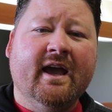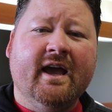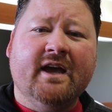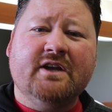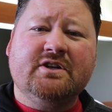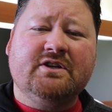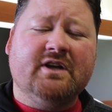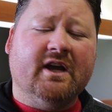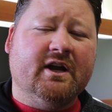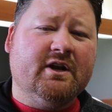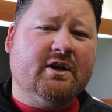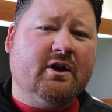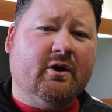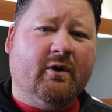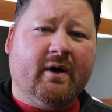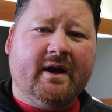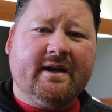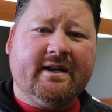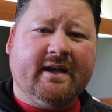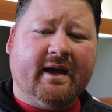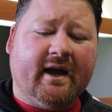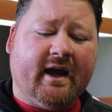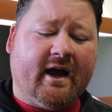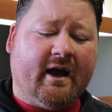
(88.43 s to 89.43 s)
She had no
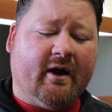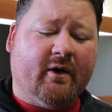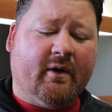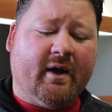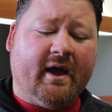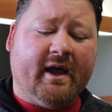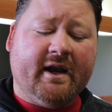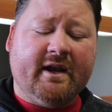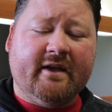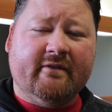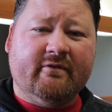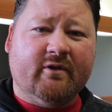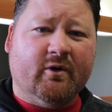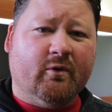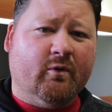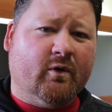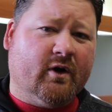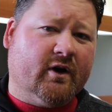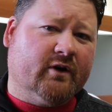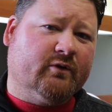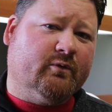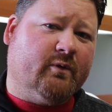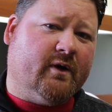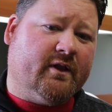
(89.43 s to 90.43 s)
idea how any of it
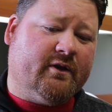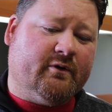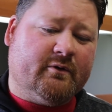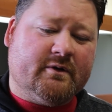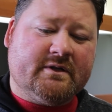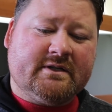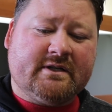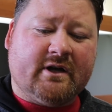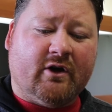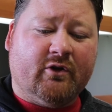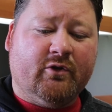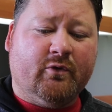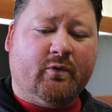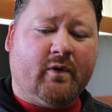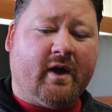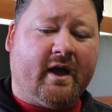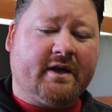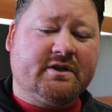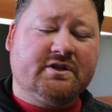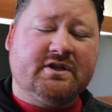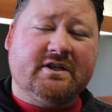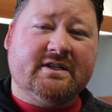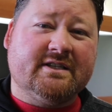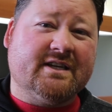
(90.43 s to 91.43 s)
worked, whether it was
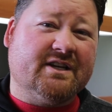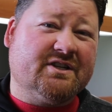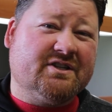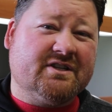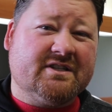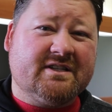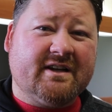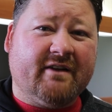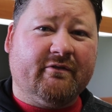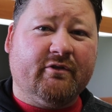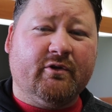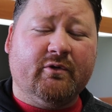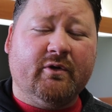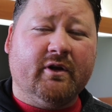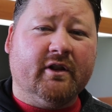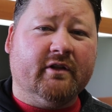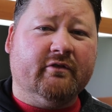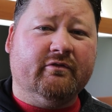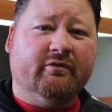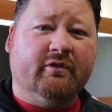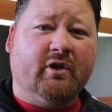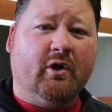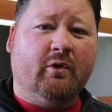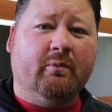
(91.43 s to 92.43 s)
Southwest. She said she's never really
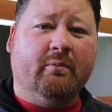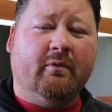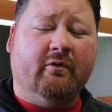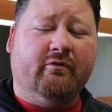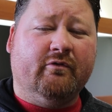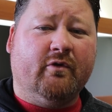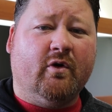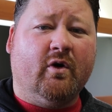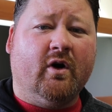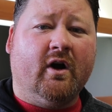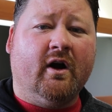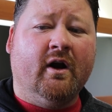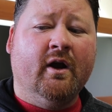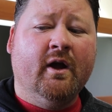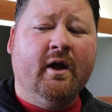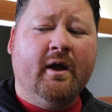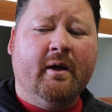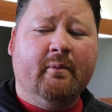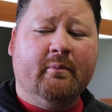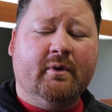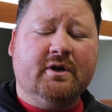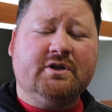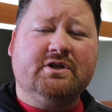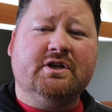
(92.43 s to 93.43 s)
flown before,
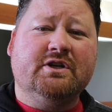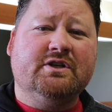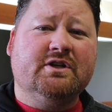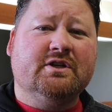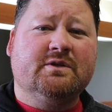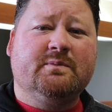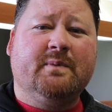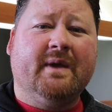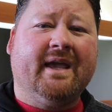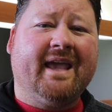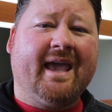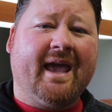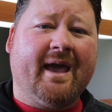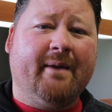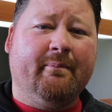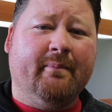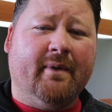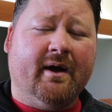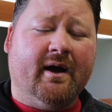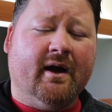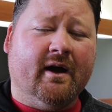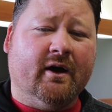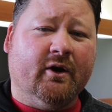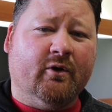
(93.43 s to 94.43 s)
but she just
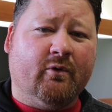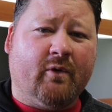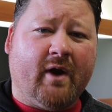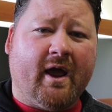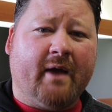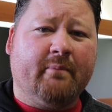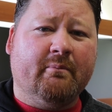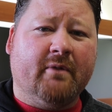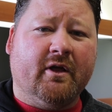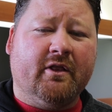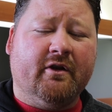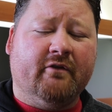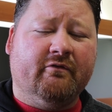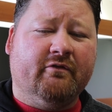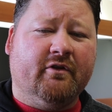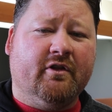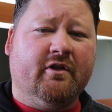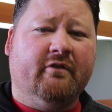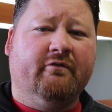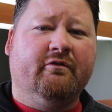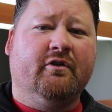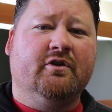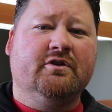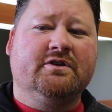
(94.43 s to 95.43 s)
became a grandmother for
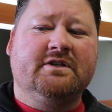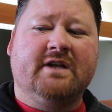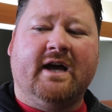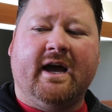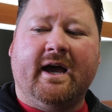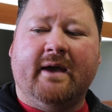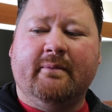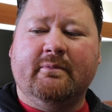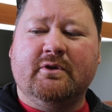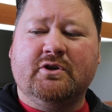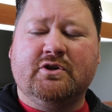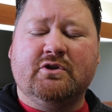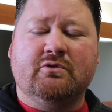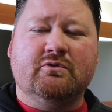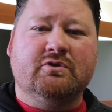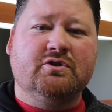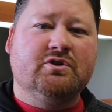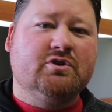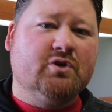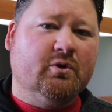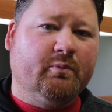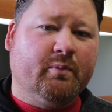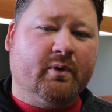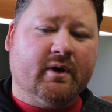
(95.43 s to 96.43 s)
the first time, and she was
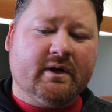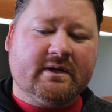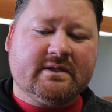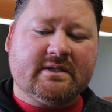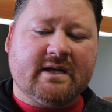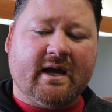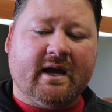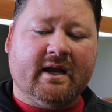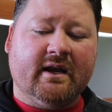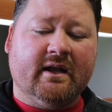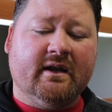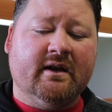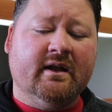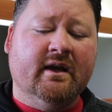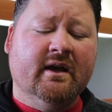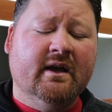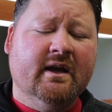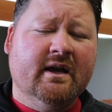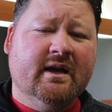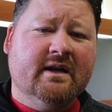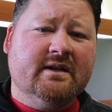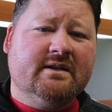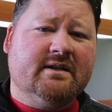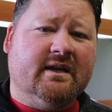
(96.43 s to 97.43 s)
super excited
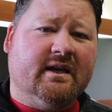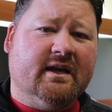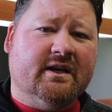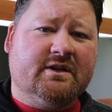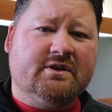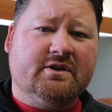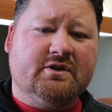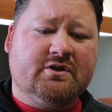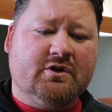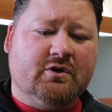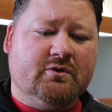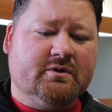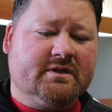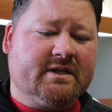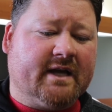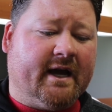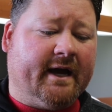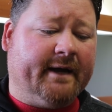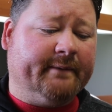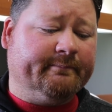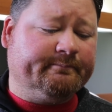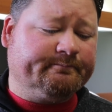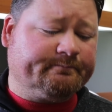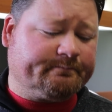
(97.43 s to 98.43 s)
to get to
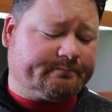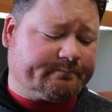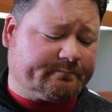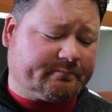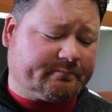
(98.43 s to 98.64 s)
Tucson.